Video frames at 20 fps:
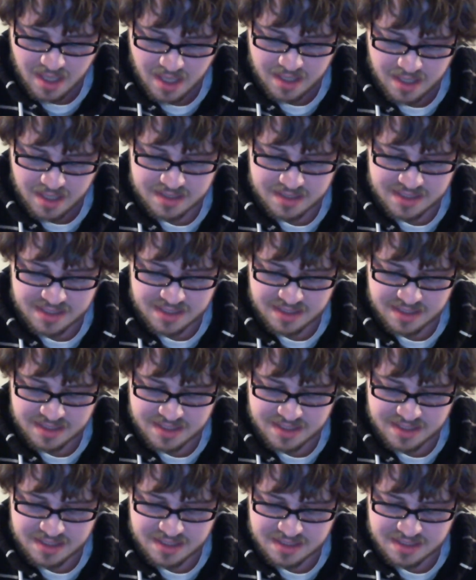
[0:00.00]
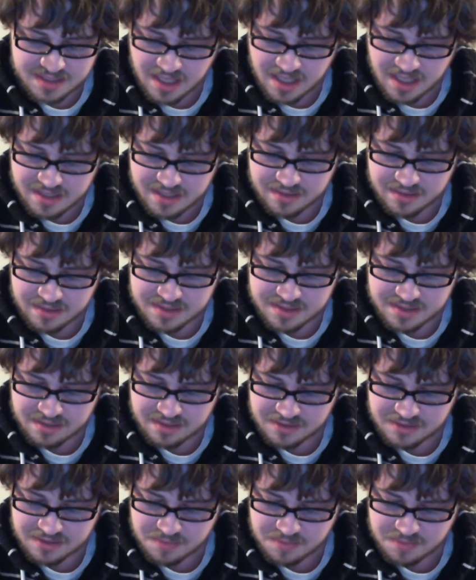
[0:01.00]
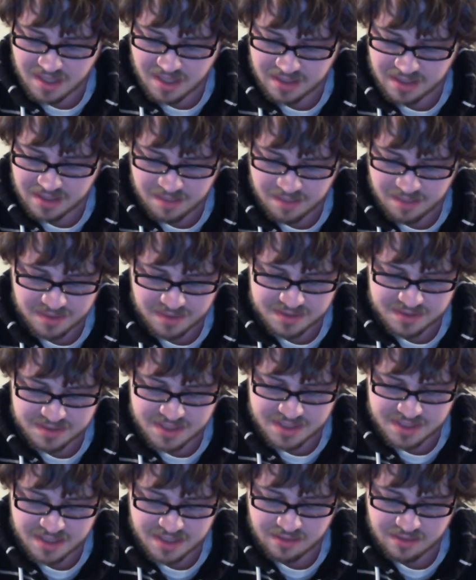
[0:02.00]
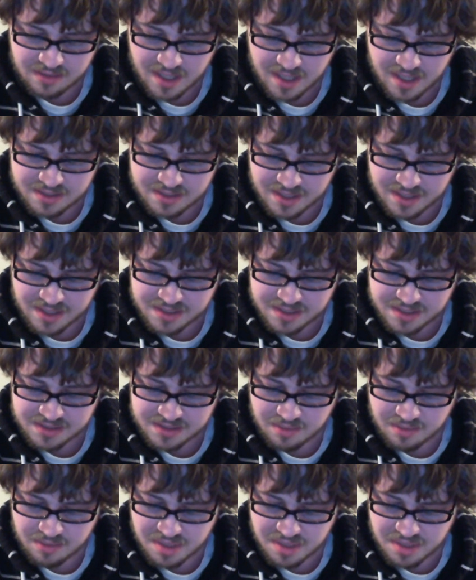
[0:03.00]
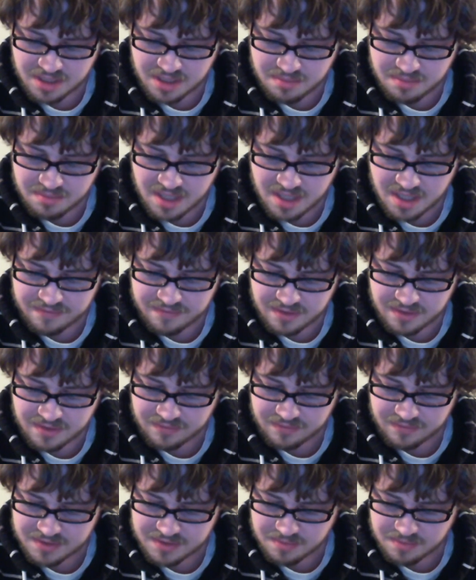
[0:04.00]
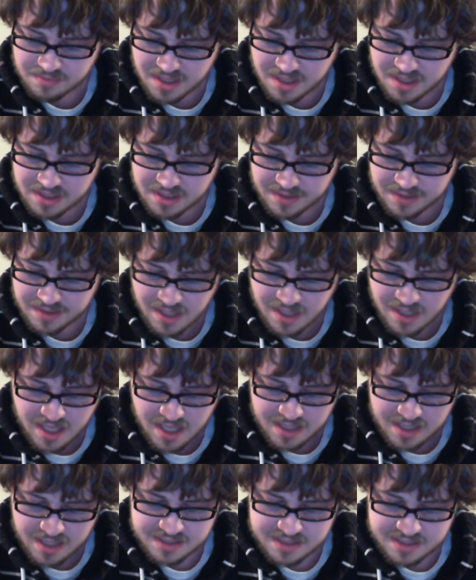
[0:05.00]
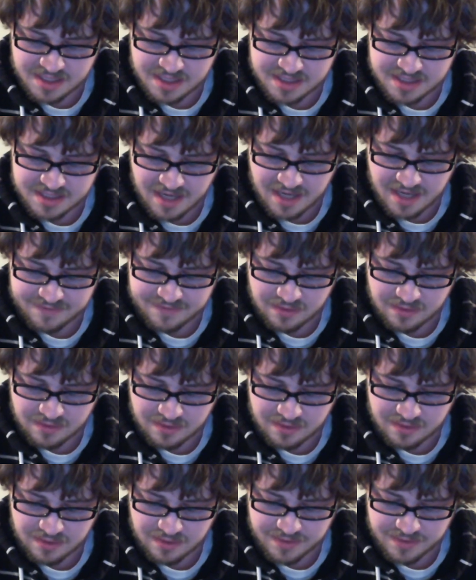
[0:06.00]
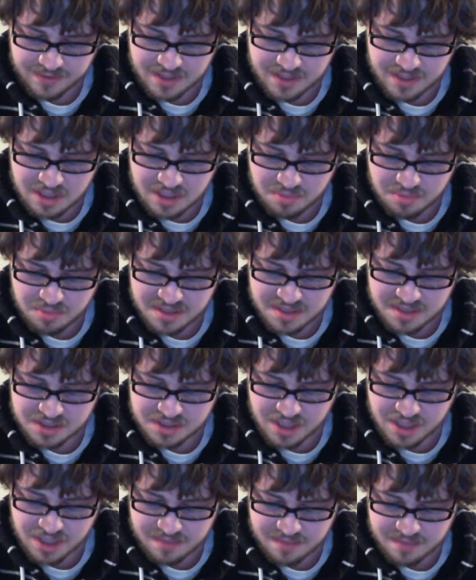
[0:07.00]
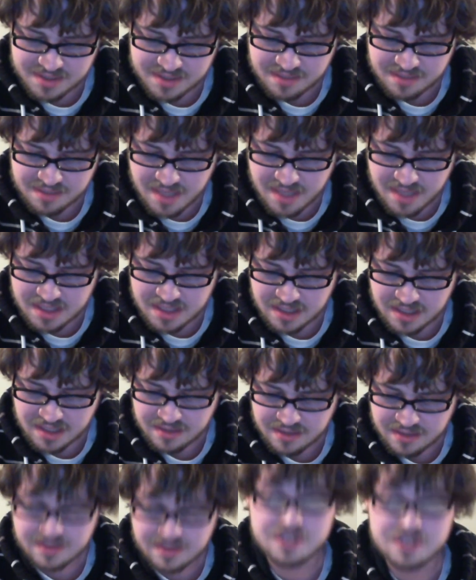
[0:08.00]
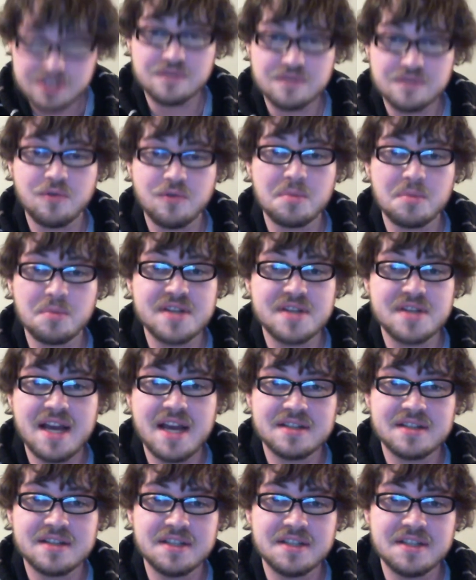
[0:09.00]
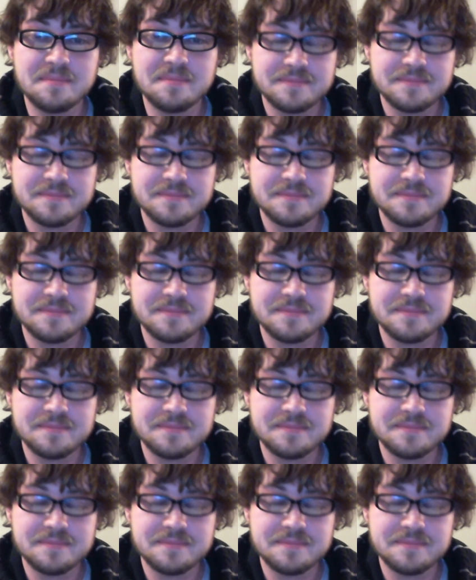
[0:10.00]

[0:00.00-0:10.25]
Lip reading: He says he's not here to steal a spotlight, but to say congratulations on being in the main event of WrestleMania. He says after he beats Sheamus at Mania, they should form a tag team.